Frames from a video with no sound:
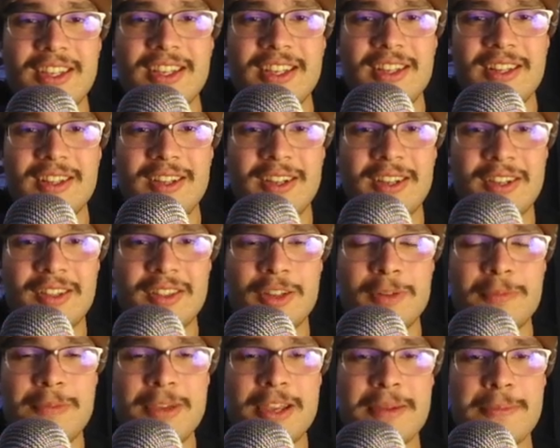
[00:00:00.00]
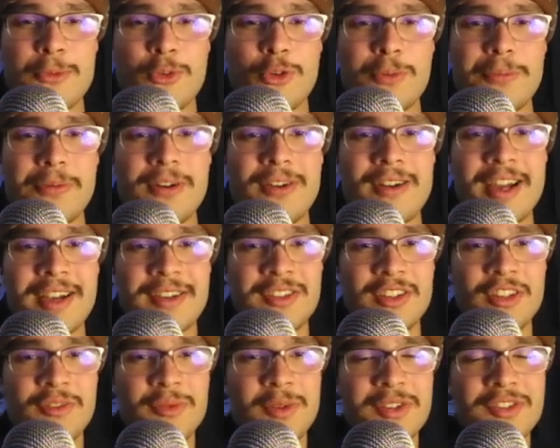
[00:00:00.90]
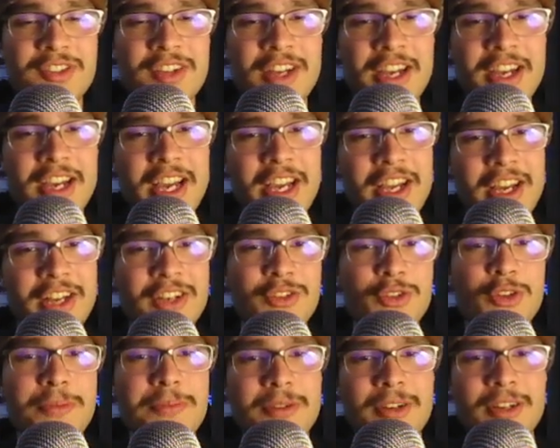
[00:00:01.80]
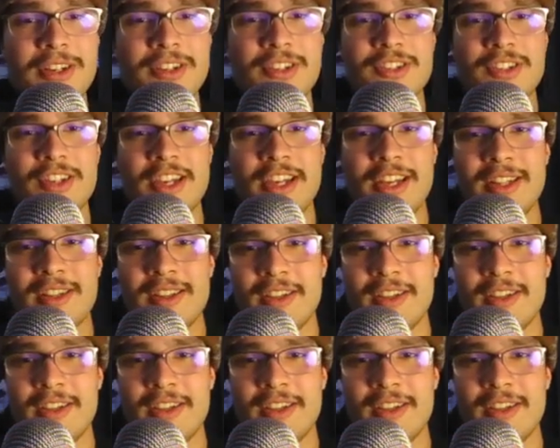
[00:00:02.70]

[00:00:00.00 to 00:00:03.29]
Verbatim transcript: like they're being more proactive, which I, I, I do appreciate.